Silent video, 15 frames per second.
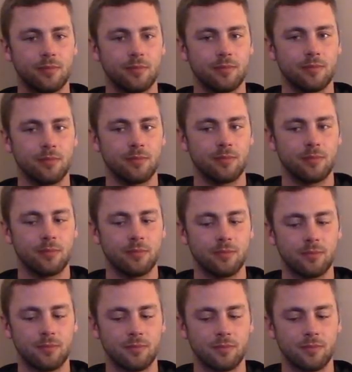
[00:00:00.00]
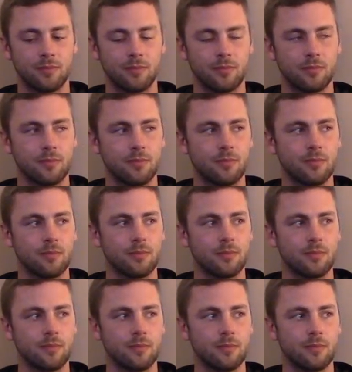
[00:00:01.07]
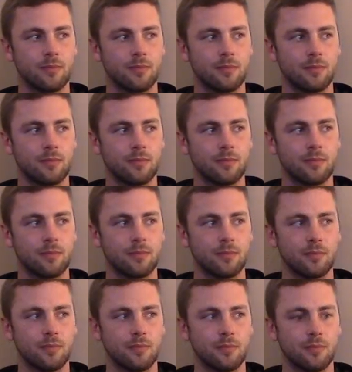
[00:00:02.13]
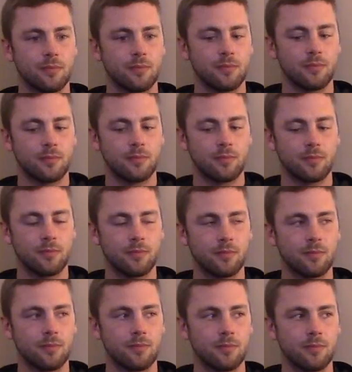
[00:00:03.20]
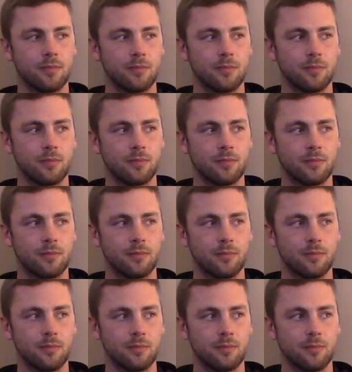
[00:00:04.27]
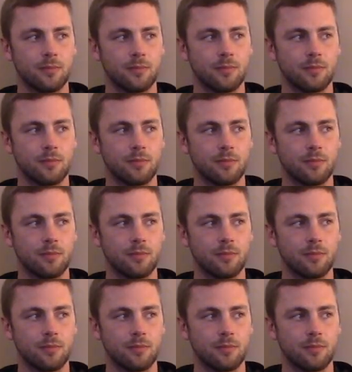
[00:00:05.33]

(silent)